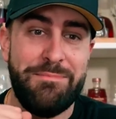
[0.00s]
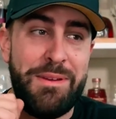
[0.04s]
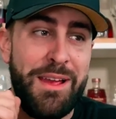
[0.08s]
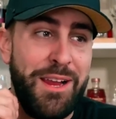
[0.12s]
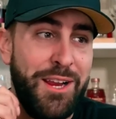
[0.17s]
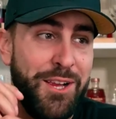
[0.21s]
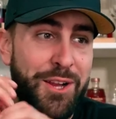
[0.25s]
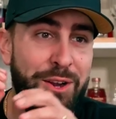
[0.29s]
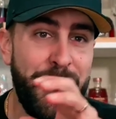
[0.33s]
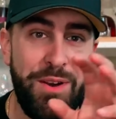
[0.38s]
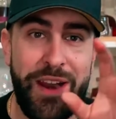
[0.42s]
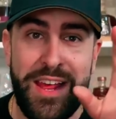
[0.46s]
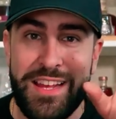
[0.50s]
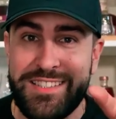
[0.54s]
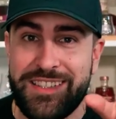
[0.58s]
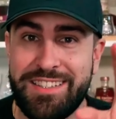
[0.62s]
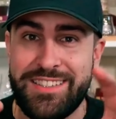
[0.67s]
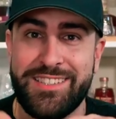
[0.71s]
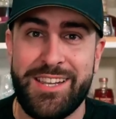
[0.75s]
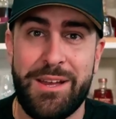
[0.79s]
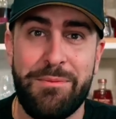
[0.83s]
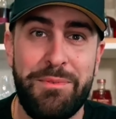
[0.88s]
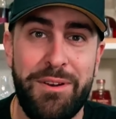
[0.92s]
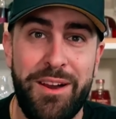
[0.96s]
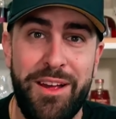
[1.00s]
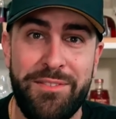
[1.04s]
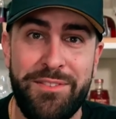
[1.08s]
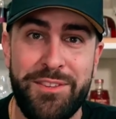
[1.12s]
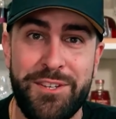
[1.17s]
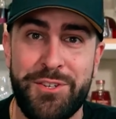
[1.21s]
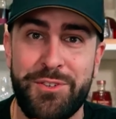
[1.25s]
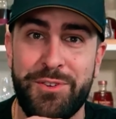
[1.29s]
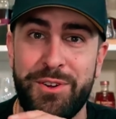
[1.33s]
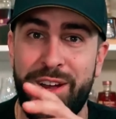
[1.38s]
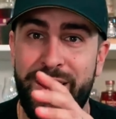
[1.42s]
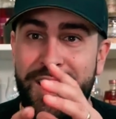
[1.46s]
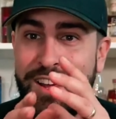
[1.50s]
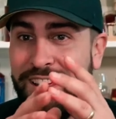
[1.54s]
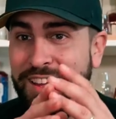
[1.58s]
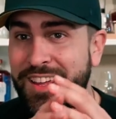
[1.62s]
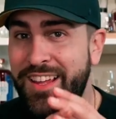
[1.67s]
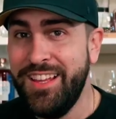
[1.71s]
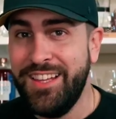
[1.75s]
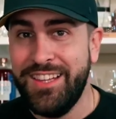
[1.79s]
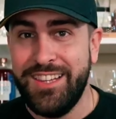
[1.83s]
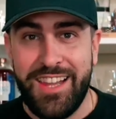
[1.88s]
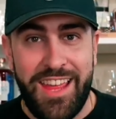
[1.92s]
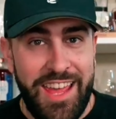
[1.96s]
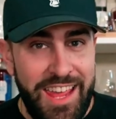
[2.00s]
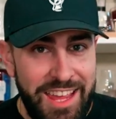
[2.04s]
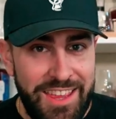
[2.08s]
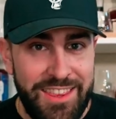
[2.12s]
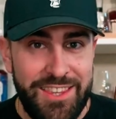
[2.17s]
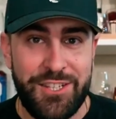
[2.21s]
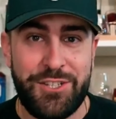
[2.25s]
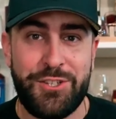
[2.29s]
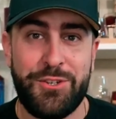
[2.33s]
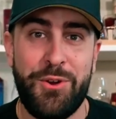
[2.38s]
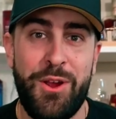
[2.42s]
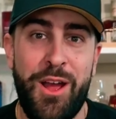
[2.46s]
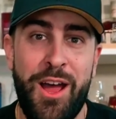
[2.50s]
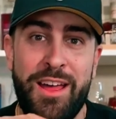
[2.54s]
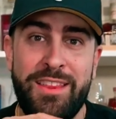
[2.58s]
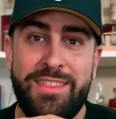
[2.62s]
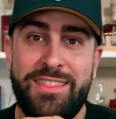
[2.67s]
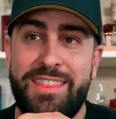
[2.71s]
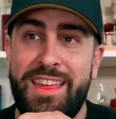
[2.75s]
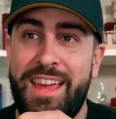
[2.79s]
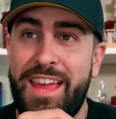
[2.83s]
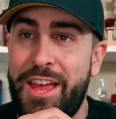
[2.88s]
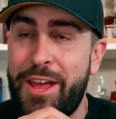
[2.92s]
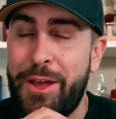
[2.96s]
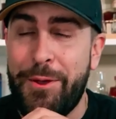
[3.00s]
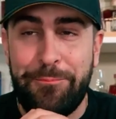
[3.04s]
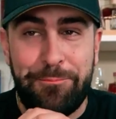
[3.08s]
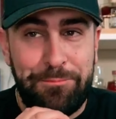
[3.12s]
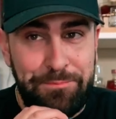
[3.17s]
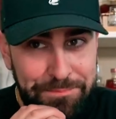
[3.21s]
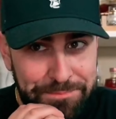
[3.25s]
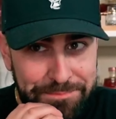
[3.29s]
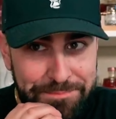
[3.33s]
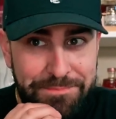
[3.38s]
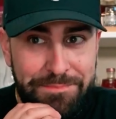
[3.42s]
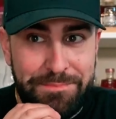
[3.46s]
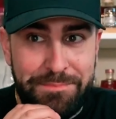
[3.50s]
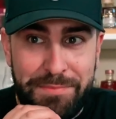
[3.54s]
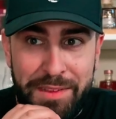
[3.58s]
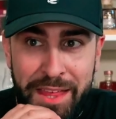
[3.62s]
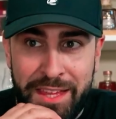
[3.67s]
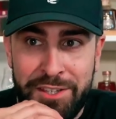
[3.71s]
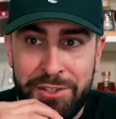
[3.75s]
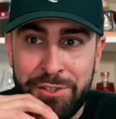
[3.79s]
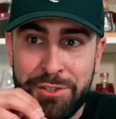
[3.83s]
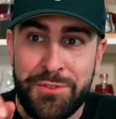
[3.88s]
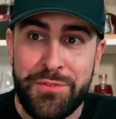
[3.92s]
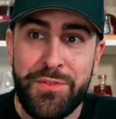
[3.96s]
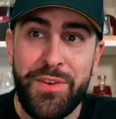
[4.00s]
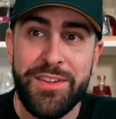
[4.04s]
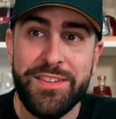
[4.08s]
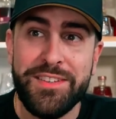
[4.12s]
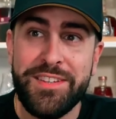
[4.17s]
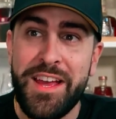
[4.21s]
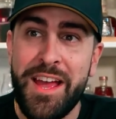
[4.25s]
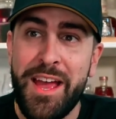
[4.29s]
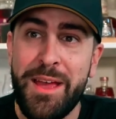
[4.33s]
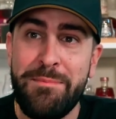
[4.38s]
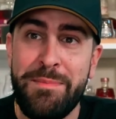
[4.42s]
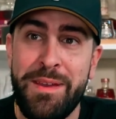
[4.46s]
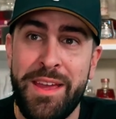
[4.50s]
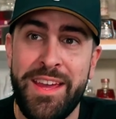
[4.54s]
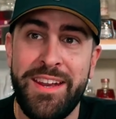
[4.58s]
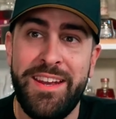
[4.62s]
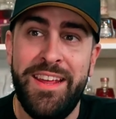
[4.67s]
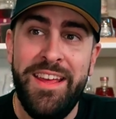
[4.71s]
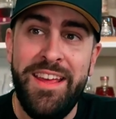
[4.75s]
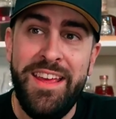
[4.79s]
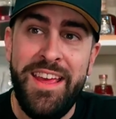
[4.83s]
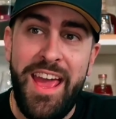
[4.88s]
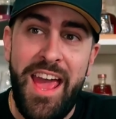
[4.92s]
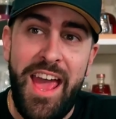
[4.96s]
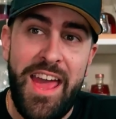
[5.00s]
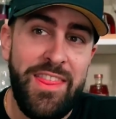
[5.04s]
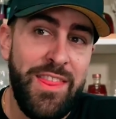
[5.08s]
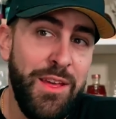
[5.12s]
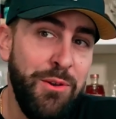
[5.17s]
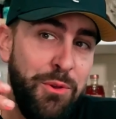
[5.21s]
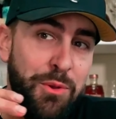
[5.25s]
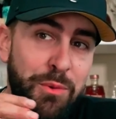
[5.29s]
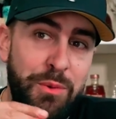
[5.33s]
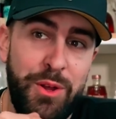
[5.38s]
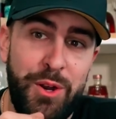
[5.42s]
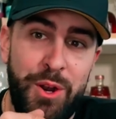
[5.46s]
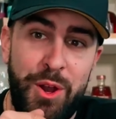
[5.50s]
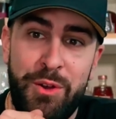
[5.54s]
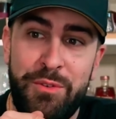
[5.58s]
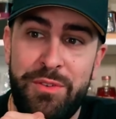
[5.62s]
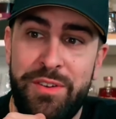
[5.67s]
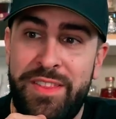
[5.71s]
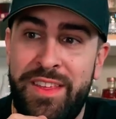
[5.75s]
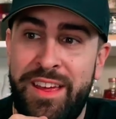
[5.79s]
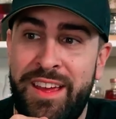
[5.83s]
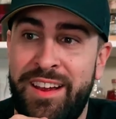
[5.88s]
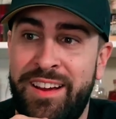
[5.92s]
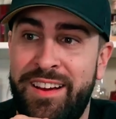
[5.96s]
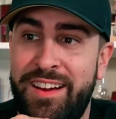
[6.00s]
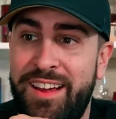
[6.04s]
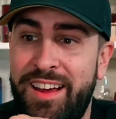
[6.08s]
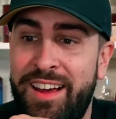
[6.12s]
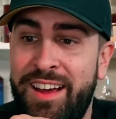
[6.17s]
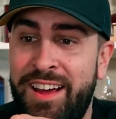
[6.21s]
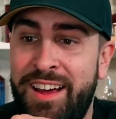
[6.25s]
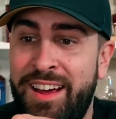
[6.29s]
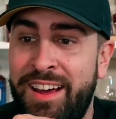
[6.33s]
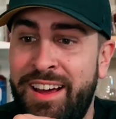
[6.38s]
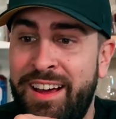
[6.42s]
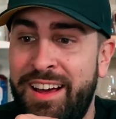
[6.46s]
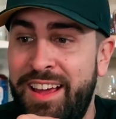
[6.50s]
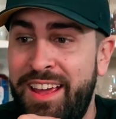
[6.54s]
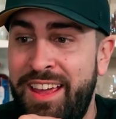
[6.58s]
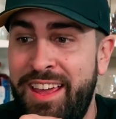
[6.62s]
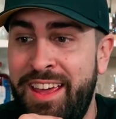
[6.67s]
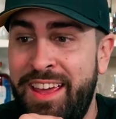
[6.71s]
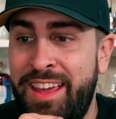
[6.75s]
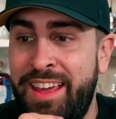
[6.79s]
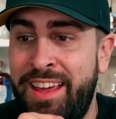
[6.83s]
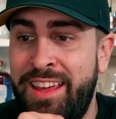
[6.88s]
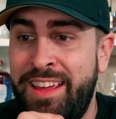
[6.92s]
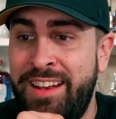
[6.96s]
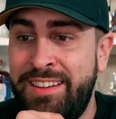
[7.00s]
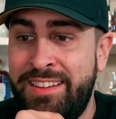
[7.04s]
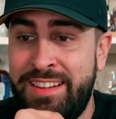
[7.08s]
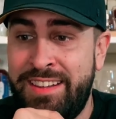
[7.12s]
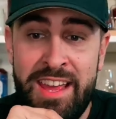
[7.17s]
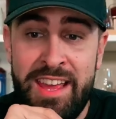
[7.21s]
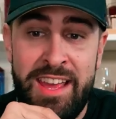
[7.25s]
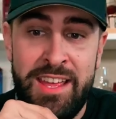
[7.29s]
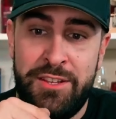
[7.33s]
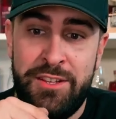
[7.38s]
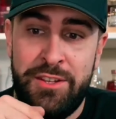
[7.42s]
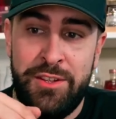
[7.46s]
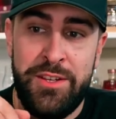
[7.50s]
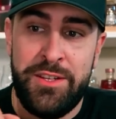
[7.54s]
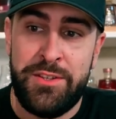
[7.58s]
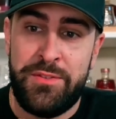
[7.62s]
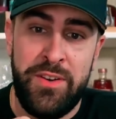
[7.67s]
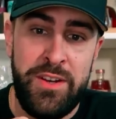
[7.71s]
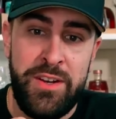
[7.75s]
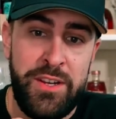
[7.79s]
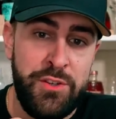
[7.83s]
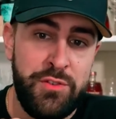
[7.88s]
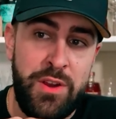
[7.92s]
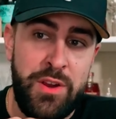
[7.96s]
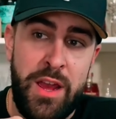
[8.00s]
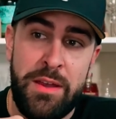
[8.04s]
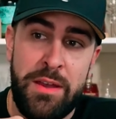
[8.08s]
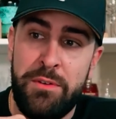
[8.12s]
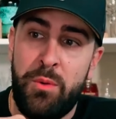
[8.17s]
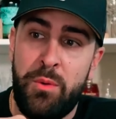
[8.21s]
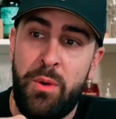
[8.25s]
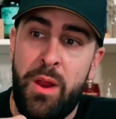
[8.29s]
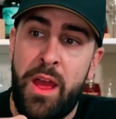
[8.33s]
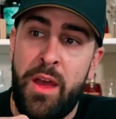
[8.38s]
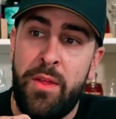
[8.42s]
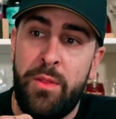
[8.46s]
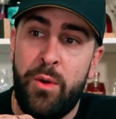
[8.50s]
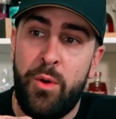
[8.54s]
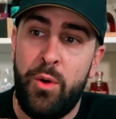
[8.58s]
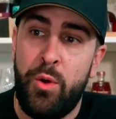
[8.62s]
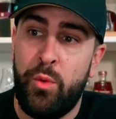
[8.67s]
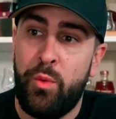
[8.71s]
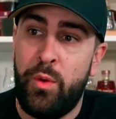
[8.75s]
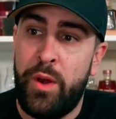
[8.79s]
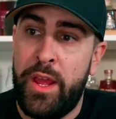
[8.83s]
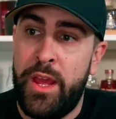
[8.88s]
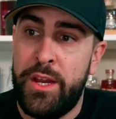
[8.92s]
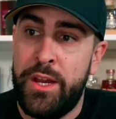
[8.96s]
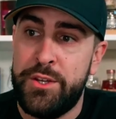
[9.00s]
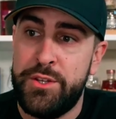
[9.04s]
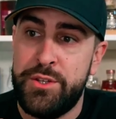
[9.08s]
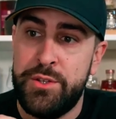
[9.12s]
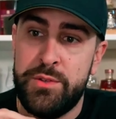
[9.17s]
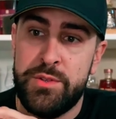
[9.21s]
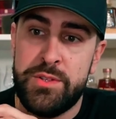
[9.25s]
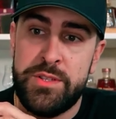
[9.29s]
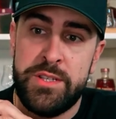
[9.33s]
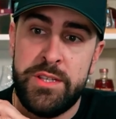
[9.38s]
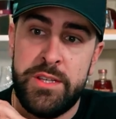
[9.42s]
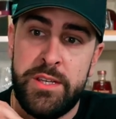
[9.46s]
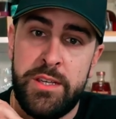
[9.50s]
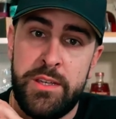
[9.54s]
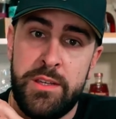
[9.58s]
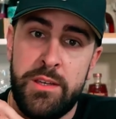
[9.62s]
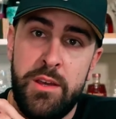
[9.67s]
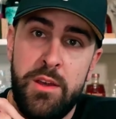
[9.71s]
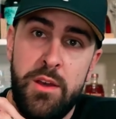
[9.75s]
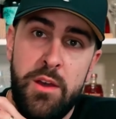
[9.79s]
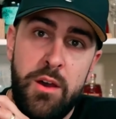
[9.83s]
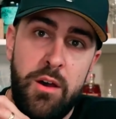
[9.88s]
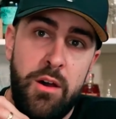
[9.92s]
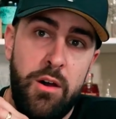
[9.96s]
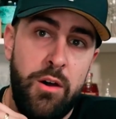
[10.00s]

cement going as it's coming off the truck, laying the trough down. It was a fun time, man. And then we went over there, and yeah, dude, it's funny driving around the whole ranch. You see